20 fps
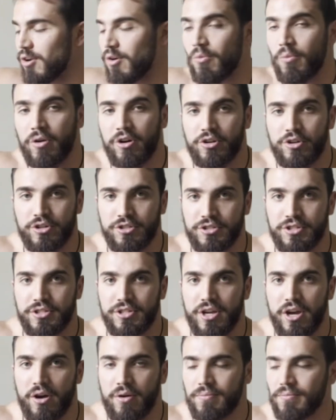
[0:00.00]
we're good to
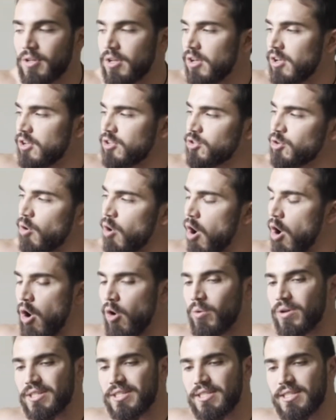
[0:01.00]
go. So
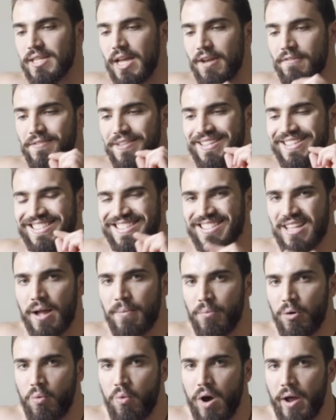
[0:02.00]
always, safety is
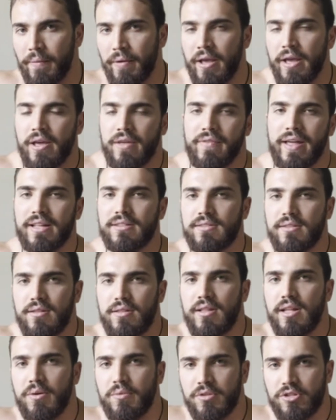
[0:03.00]
number one. That's the
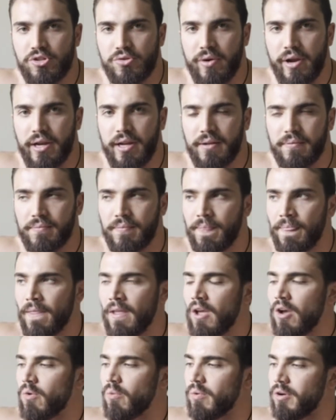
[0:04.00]
thing with training.
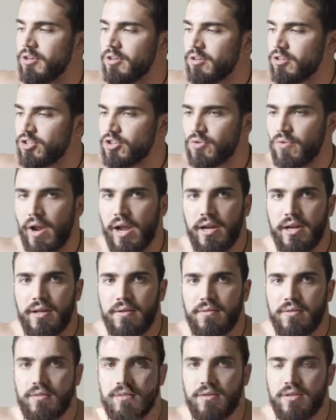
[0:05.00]
When you're
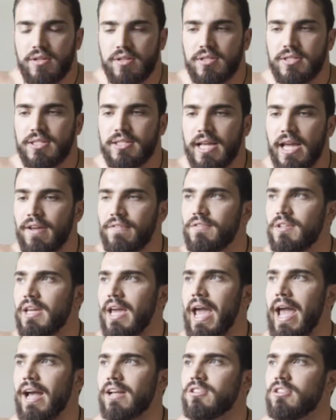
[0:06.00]
training, safety
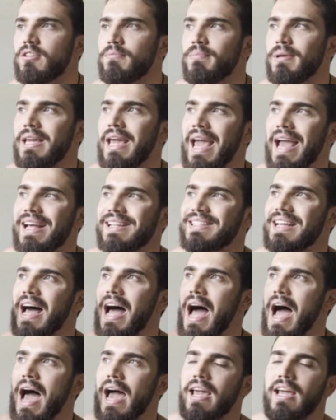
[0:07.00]
has to be as
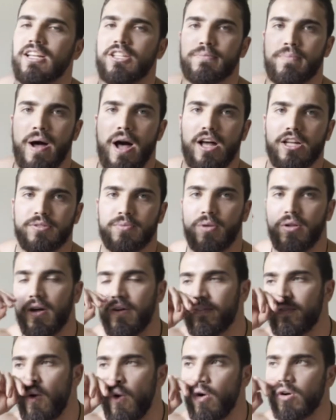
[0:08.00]
high as possible.
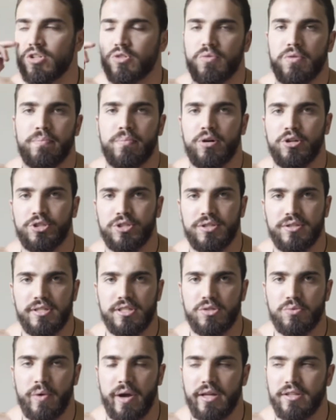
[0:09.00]
Of course, we're pushing
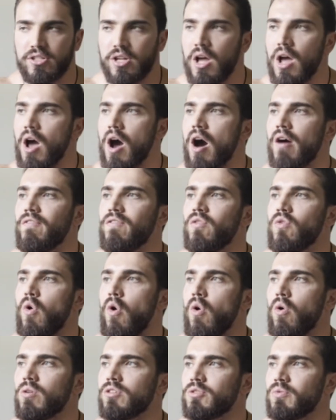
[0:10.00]
these weights. Of
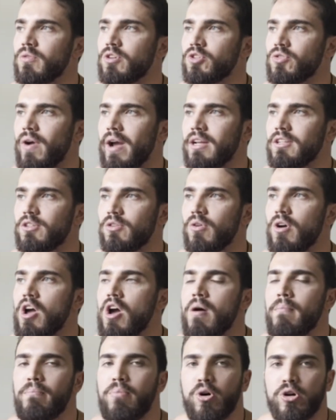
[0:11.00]
course, we're trying to
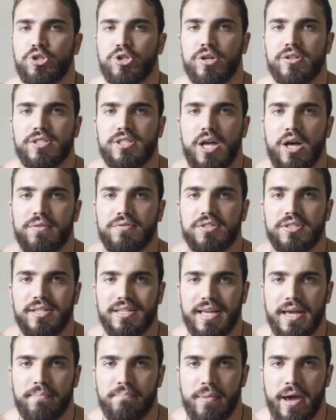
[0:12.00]
push ourselves to
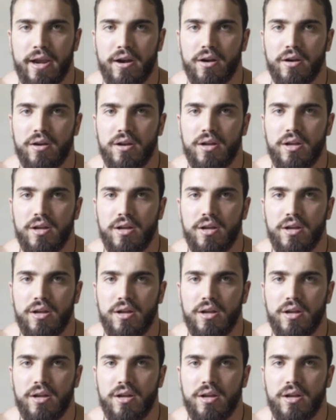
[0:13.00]
get better.